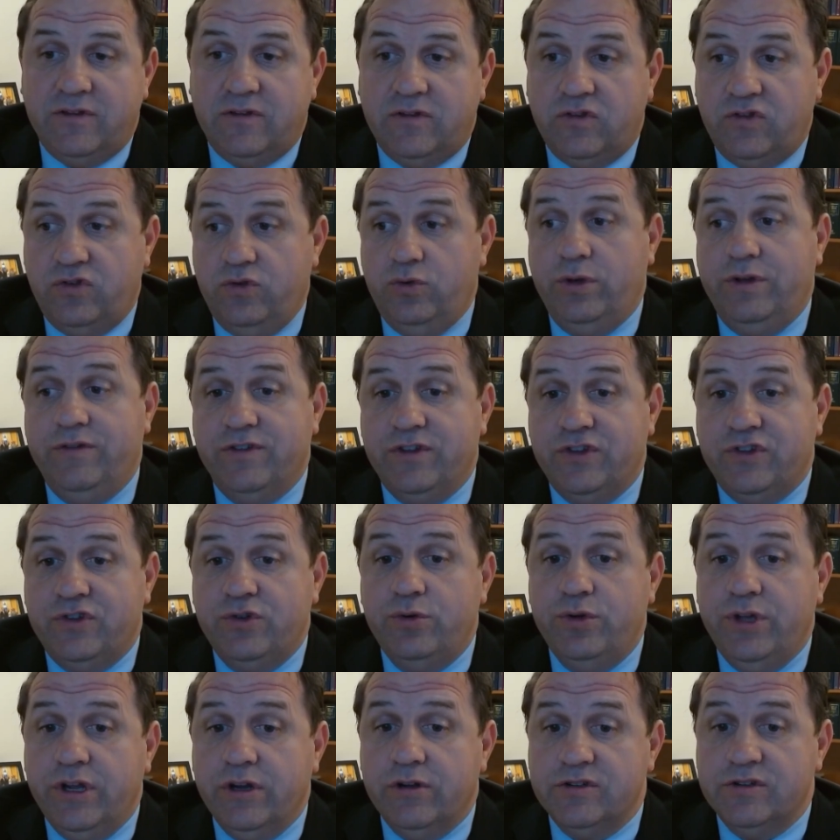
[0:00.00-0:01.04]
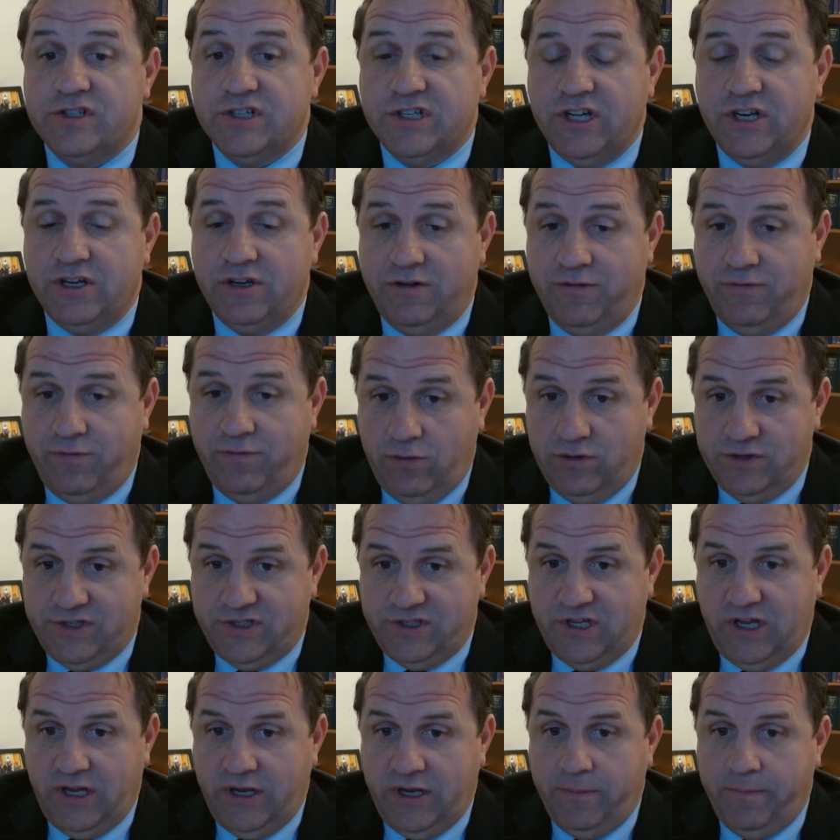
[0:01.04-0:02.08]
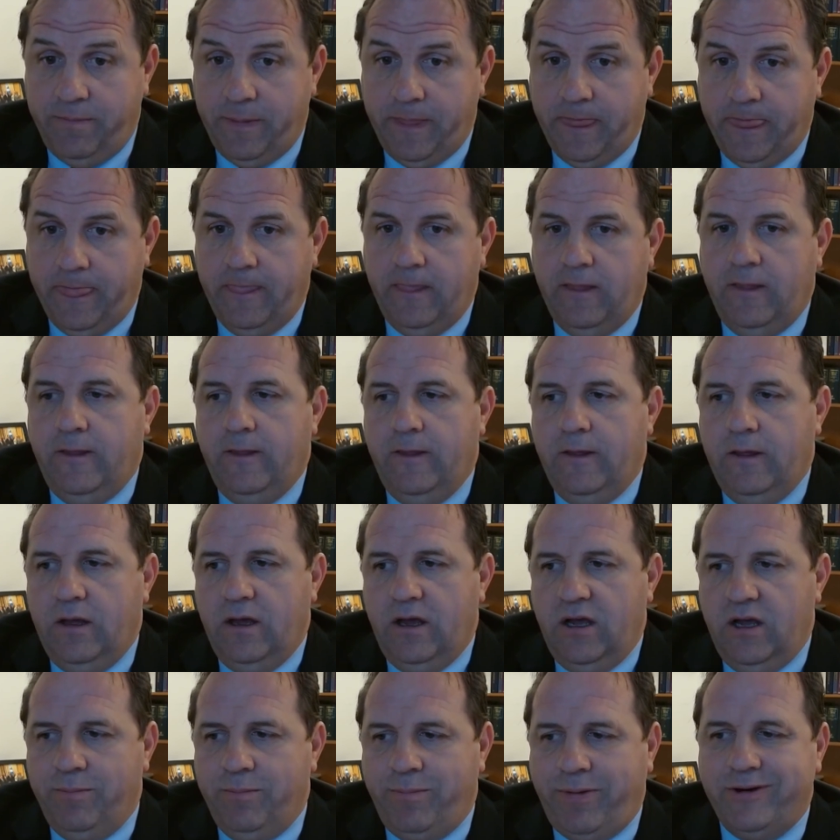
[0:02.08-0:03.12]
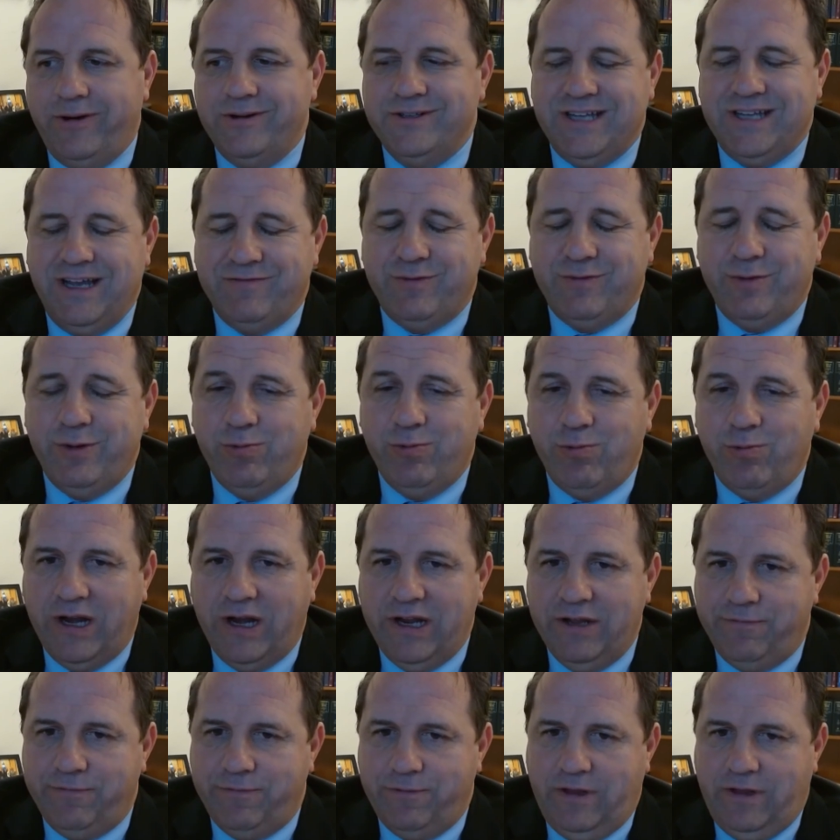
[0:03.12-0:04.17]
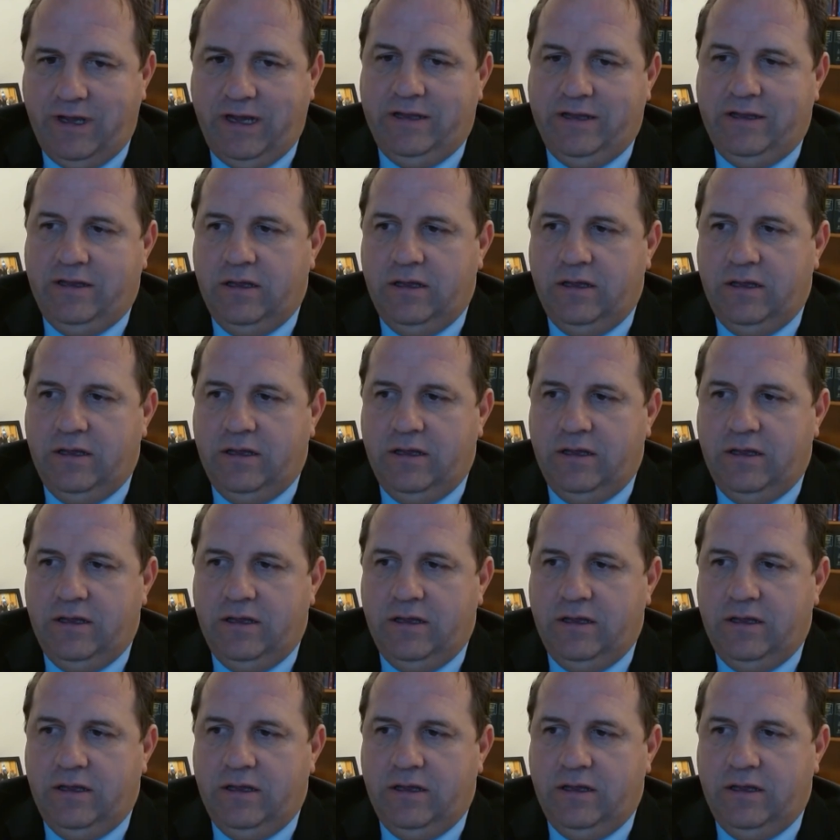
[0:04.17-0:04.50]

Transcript: to even 2 years to get a divorce done. Parties have to be ready for that.